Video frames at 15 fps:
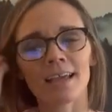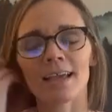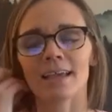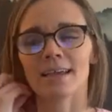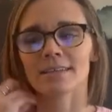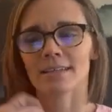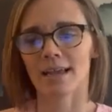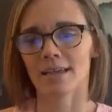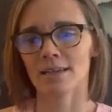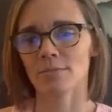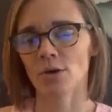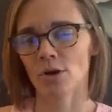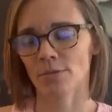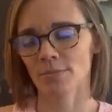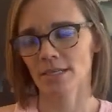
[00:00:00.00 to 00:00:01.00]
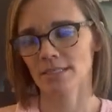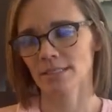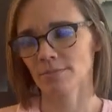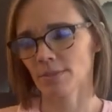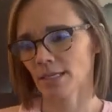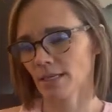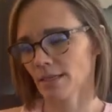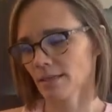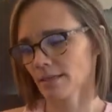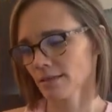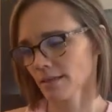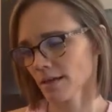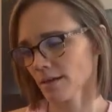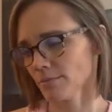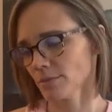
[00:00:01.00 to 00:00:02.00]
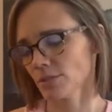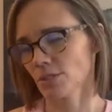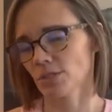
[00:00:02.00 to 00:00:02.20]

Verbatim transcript: And I am hoping to be um,